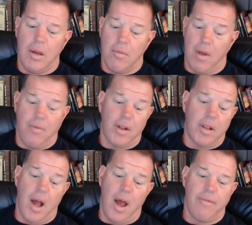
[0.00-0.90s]
Matter of fact,
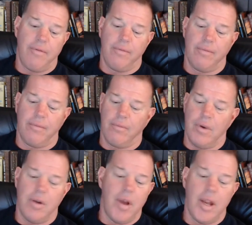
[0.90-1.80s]
I've
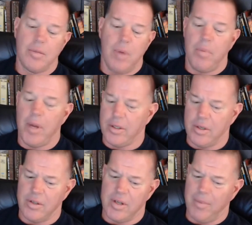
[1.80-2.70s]
rearranged my
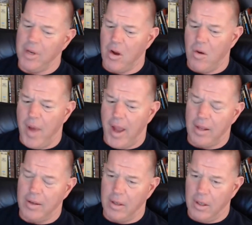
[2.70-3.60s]
pictures, and I'm going to go back and